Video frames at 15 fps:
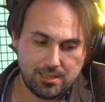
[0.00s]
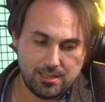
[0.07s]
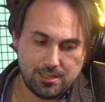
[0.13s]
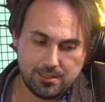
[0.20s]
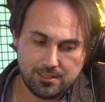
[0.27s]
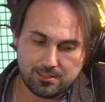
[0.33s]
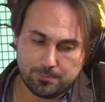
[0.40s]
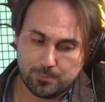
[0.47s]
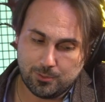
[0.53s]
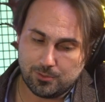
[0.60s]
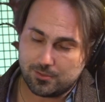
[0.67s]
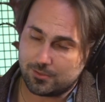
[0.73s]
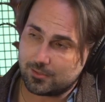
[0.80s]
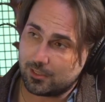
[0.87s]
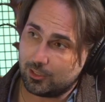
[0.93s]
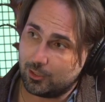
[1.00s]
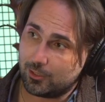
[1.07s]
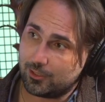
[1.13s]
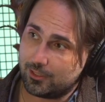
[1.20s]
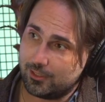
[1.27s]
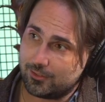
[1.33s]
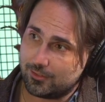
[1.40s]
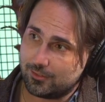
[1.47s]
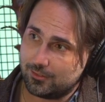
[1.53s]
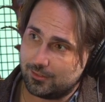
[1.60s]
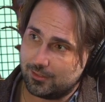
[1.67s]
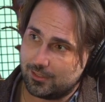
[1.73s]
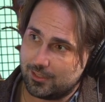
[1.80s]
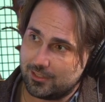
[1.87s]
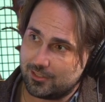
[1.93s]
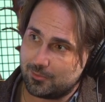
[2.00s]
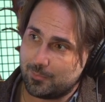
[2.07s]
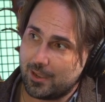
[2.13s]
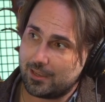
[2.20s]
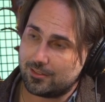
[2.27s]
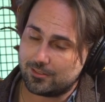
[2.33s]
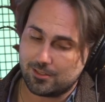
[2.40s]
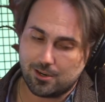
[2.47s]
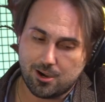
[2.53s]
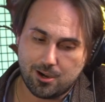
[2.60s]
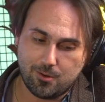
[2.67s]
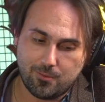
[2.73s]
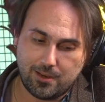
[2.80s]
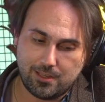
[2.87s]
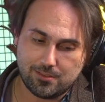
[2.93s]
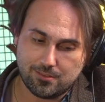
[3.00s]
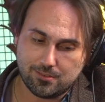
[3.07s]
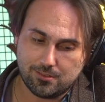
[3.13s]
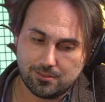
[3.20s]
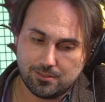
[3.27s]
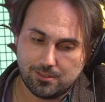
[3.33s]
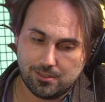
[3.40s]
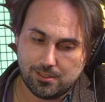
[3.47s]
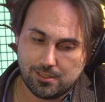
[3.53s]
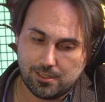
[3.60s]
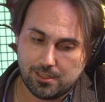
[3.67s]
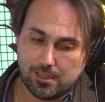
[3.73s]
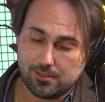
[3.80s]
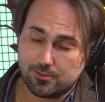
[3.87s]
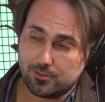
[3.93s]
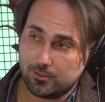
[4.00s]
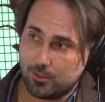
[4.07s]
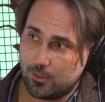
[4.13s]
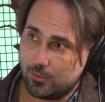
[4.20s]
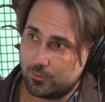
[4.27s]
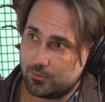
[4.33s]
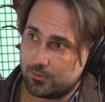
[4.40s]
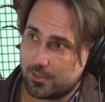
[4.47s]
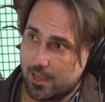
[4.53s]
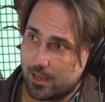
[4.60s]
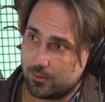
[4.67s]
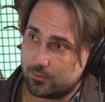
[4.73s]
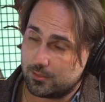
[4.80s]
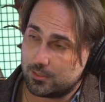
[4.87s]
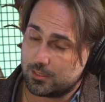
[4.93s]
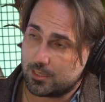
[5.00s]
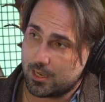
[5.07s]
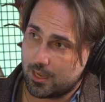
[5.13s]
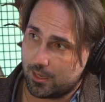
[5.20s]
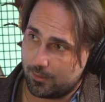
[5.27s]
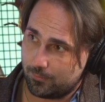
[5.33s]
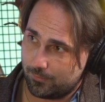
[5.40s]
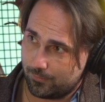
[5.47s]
This boosts alertness, spikes their heart rates, and slows down time.